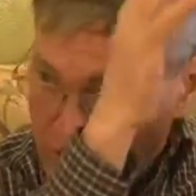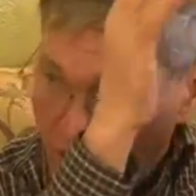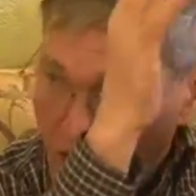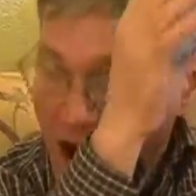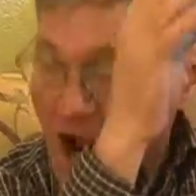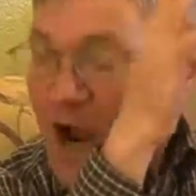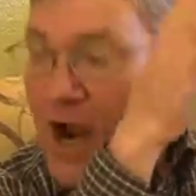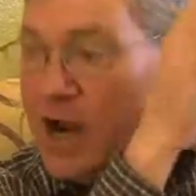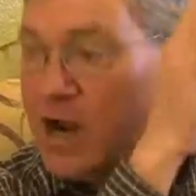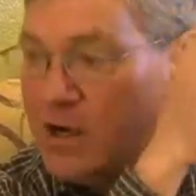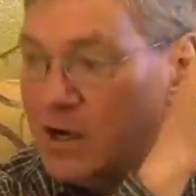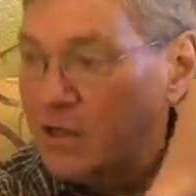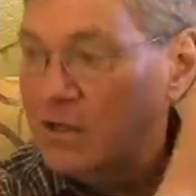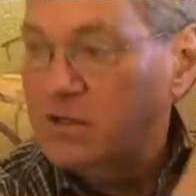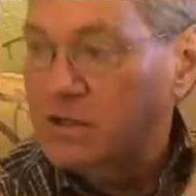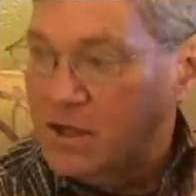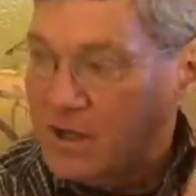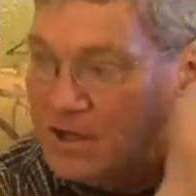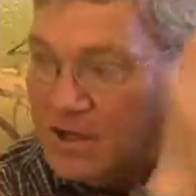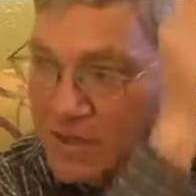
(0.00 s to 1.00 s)

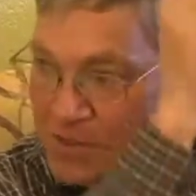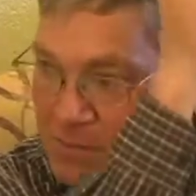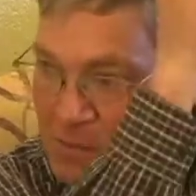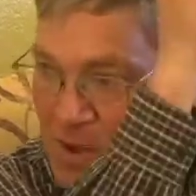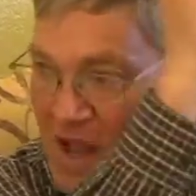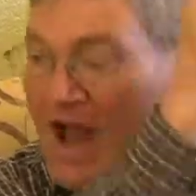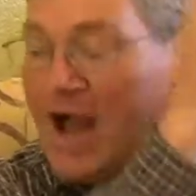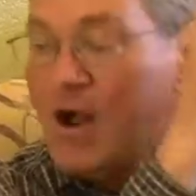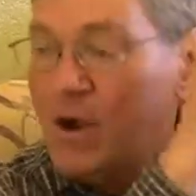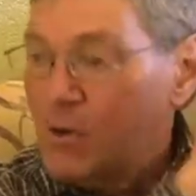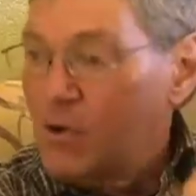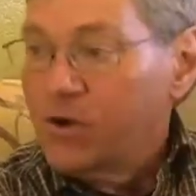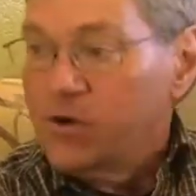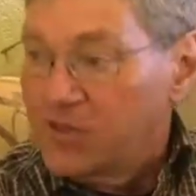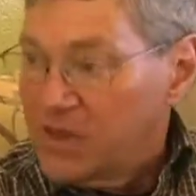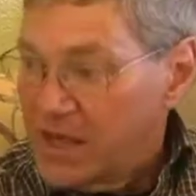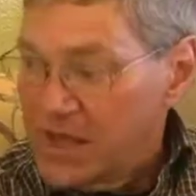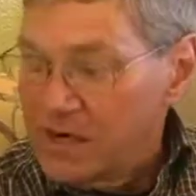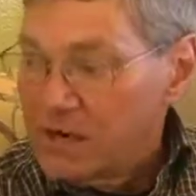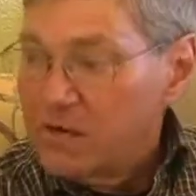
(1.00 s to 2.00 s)
higher
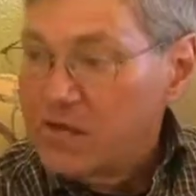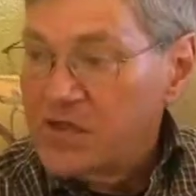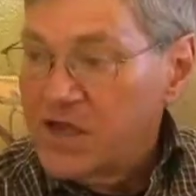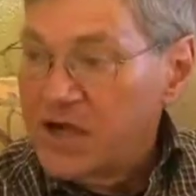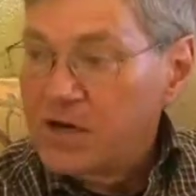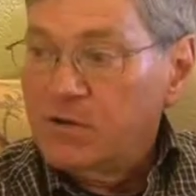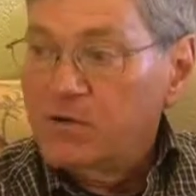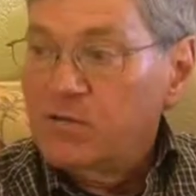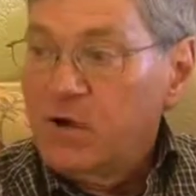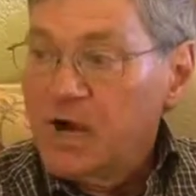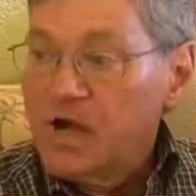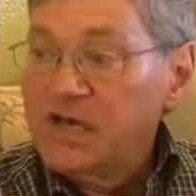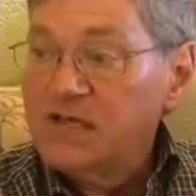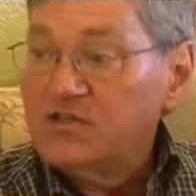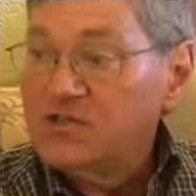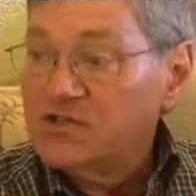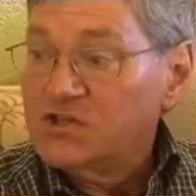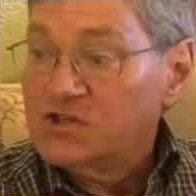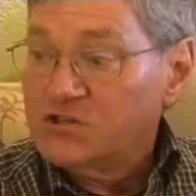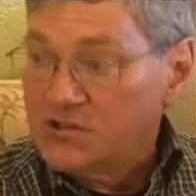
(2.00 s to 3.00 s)
power that
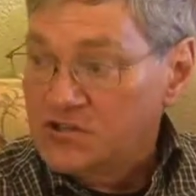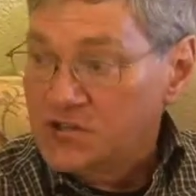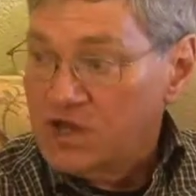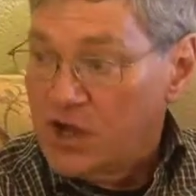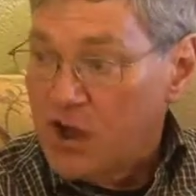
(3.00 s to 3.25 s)
arises,